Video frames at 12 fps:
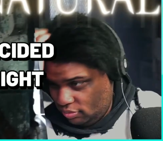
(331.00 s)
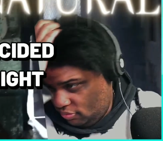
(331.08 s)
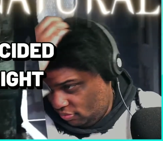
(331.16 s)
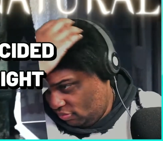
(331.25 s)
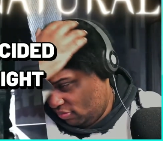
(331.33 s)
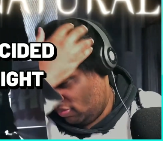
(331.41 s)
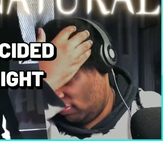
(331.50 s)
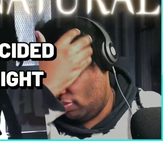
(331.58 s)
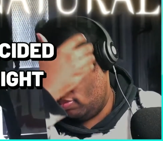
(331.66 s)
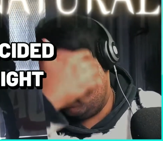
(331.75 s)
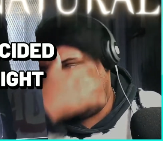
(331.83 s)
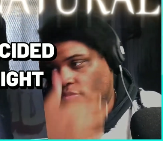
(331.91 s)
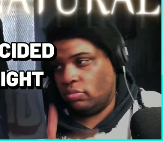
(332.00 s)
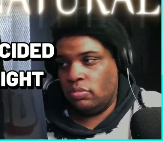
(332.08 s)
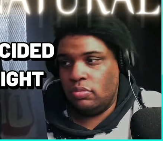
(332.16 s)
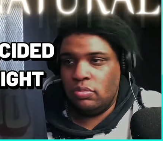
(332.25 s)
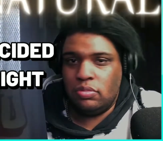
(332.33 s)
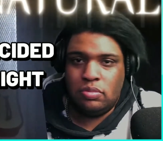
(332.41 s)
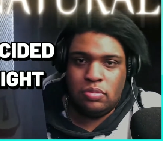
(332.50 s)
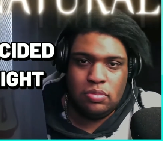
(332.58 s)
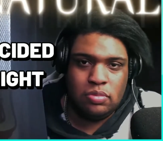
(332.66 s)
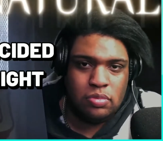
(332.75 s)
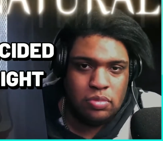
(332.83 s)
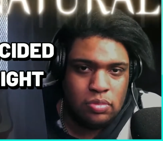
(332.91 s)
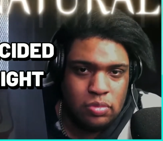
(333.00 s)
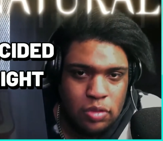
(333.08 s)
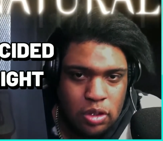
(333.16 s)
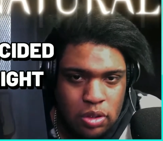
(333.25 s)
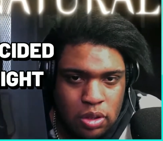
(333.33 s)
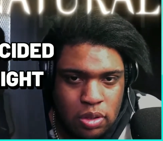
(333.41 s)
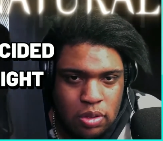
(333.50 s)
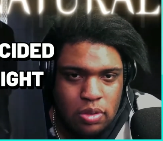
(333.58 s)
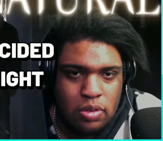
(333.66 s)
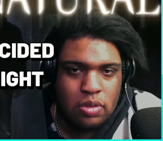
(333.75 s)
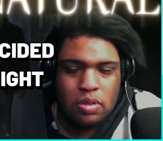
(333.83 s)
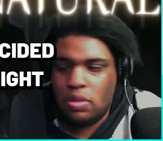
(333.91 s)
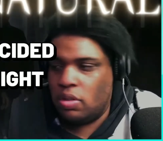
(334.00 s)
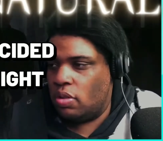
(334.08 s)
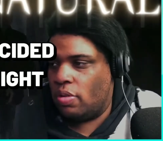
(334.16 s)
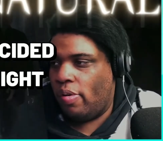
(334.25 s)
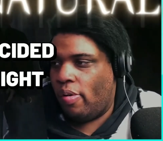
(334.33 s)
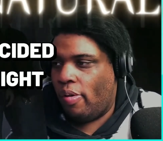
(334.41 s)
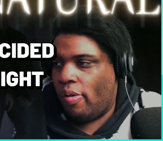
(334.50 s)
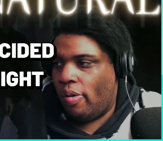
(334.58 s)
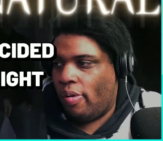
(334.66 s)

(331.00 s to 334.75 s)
[no speech]